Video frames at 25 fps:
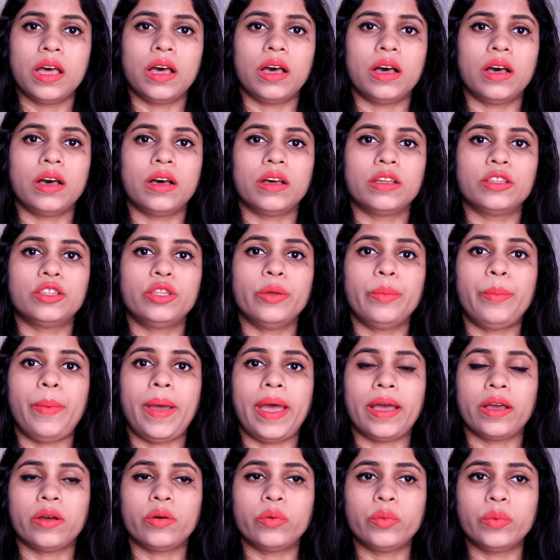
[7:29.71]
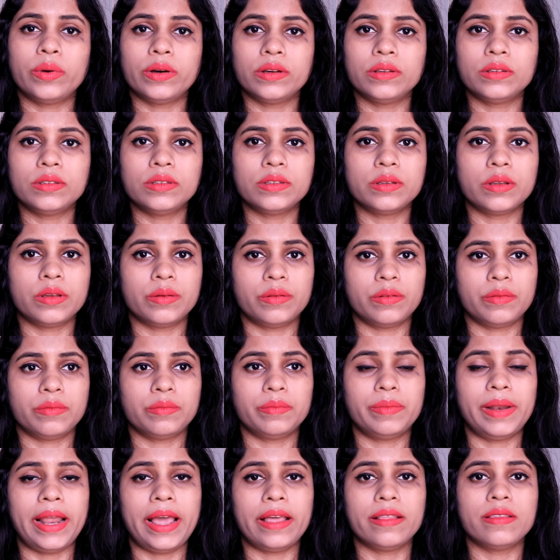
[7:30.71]
The PAC one
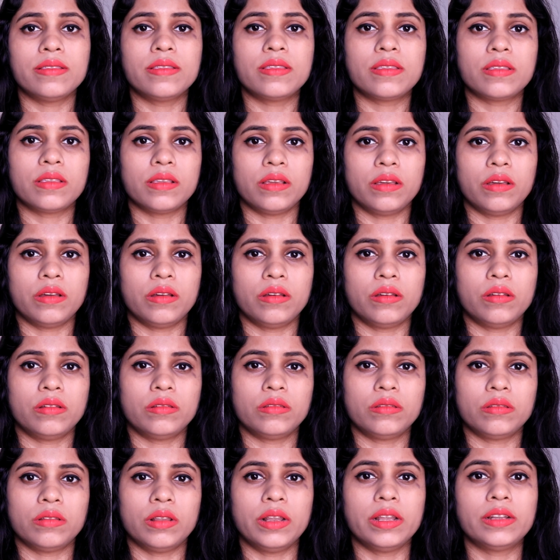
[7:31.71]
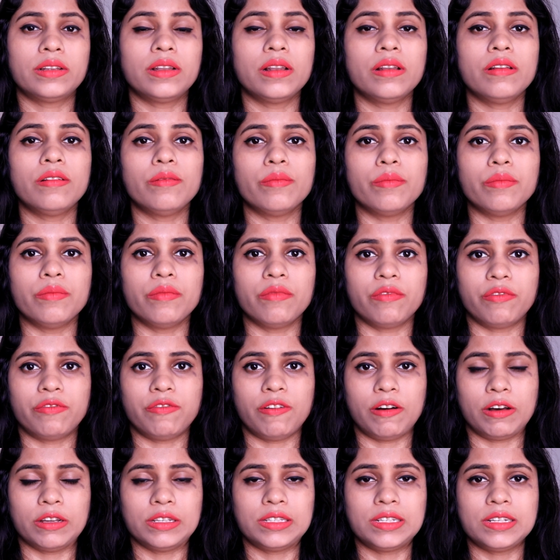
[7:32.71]
blends little
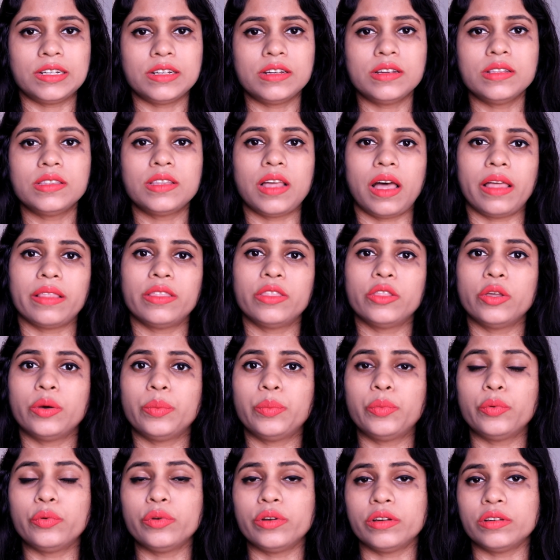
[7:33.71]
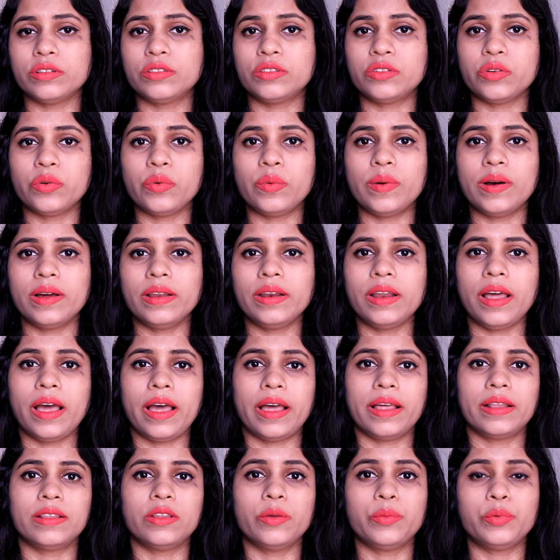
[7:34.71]
faster than the Puna Store one,
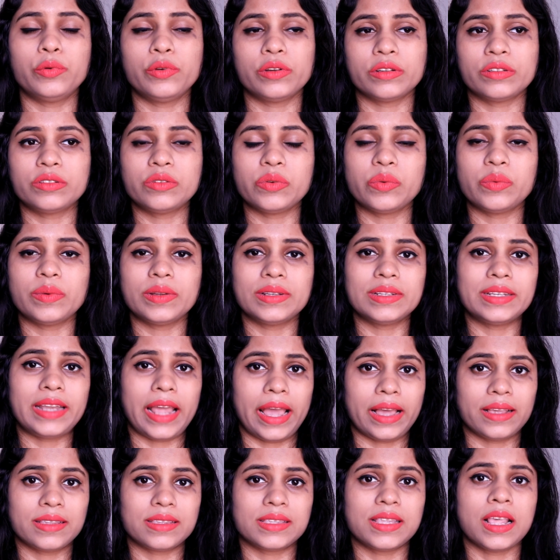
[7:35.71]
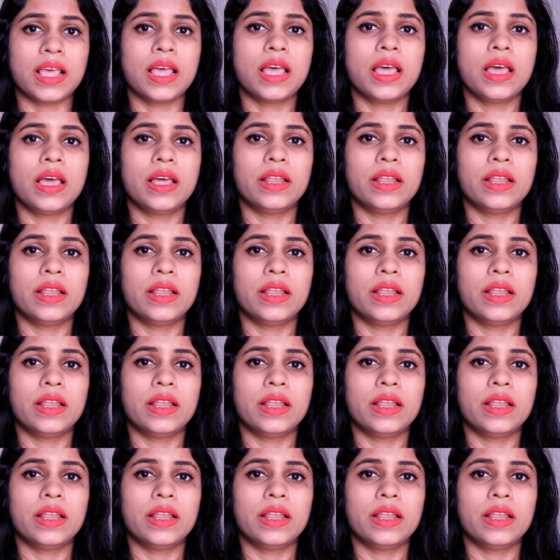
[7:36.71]
and the Puna Store one takes